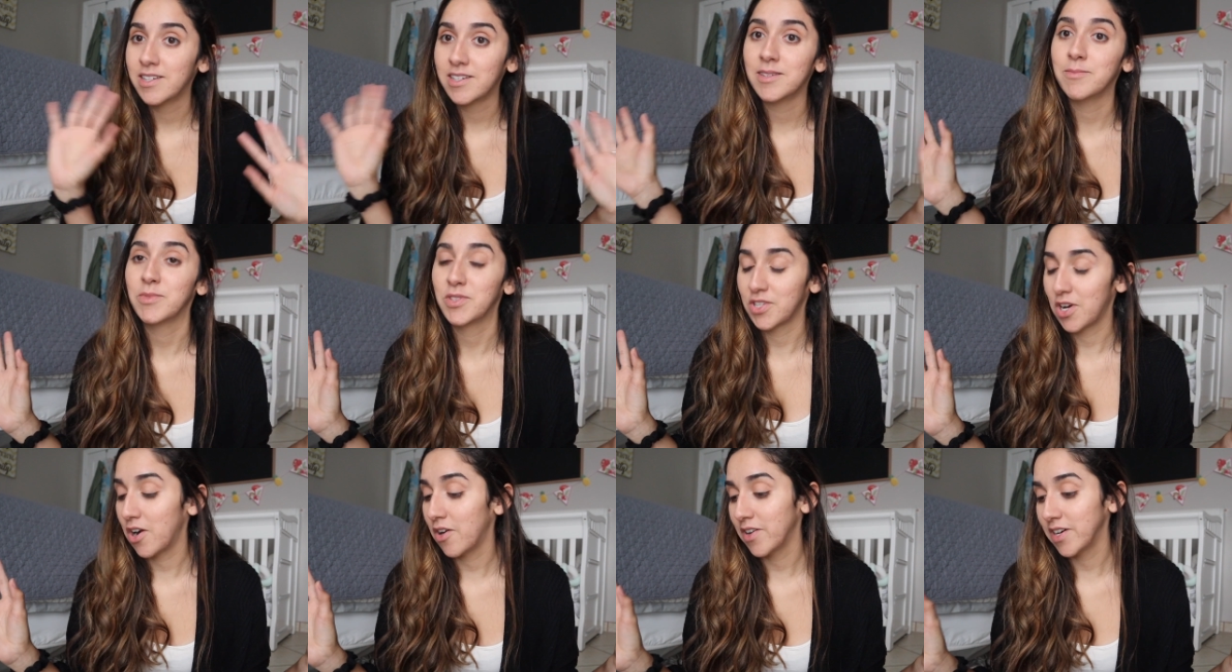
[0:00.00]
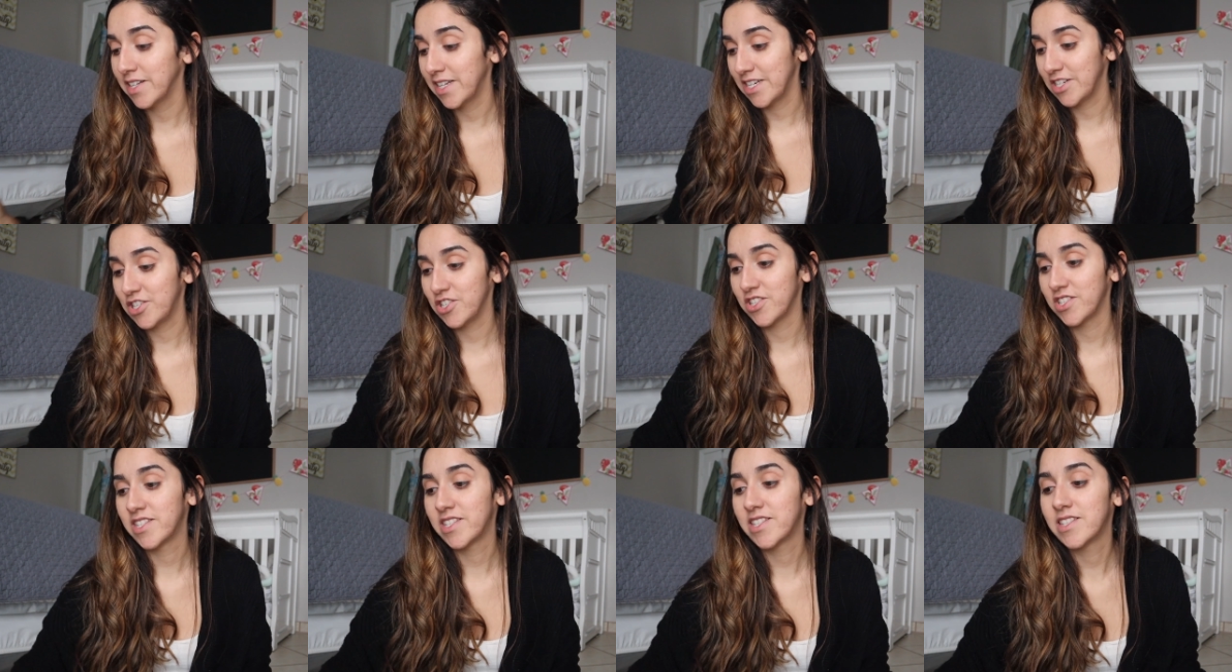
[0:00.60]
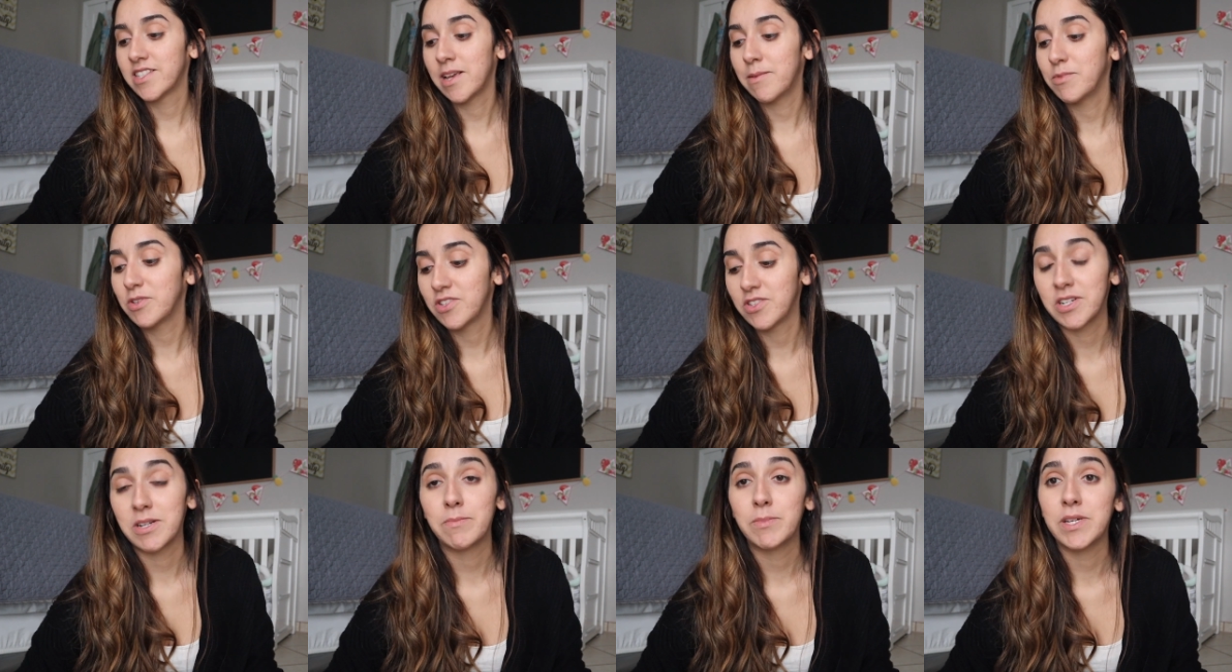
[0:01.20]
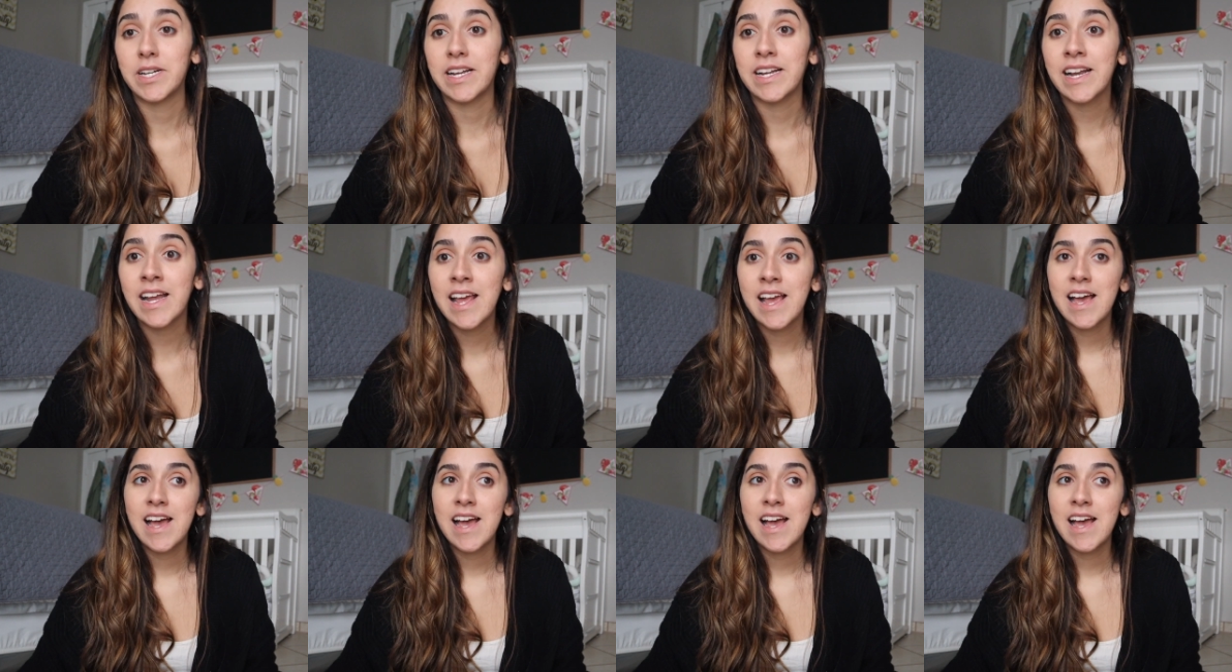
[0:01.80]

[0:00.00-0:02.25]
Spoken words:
I'm sorry, I'm just gonna put it.